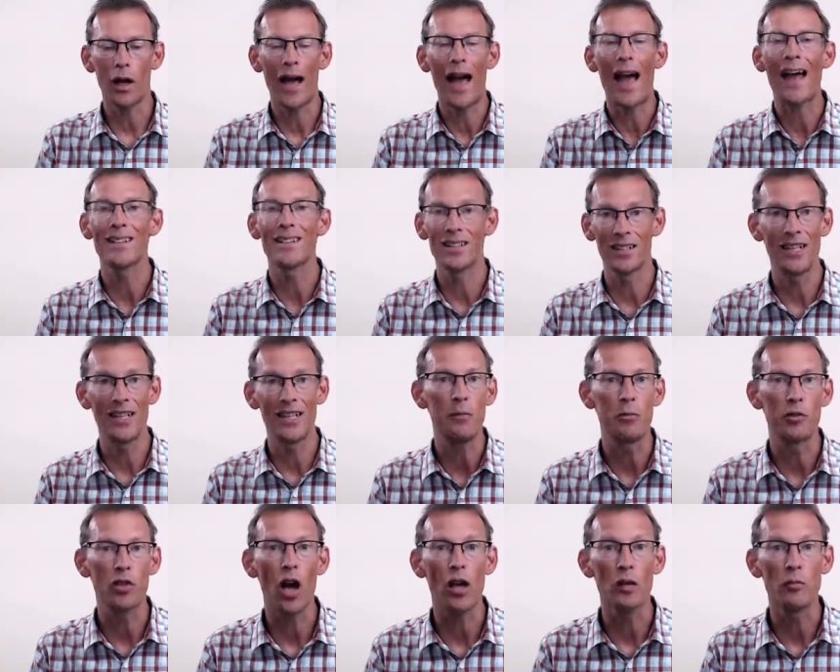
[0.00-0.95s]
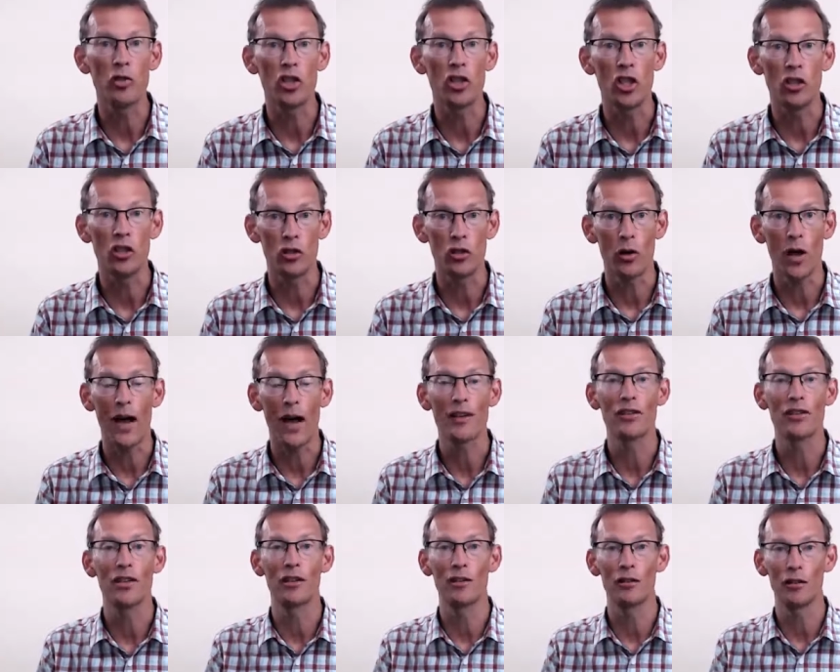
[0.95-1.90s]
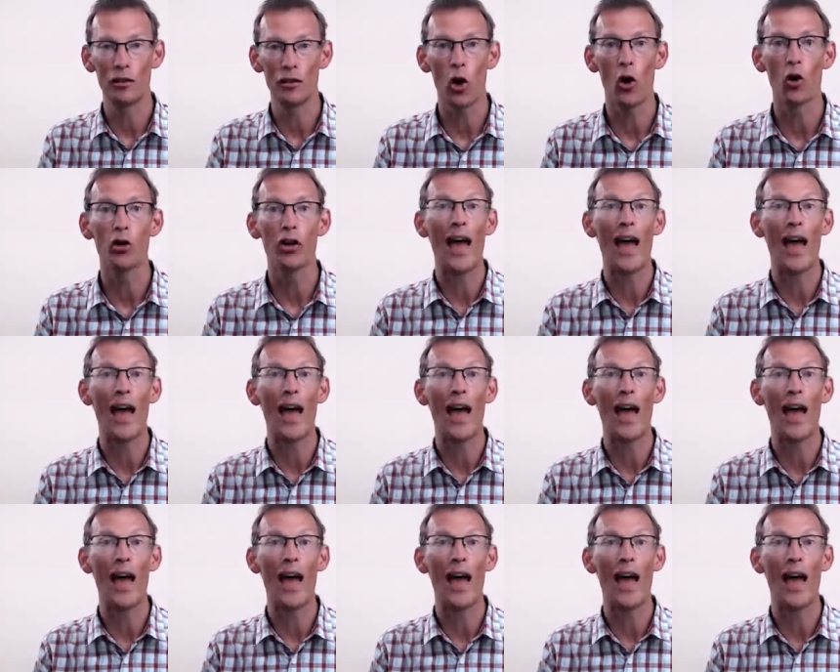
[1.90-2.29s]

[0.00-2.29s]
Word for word: had to keep timesheets you had to log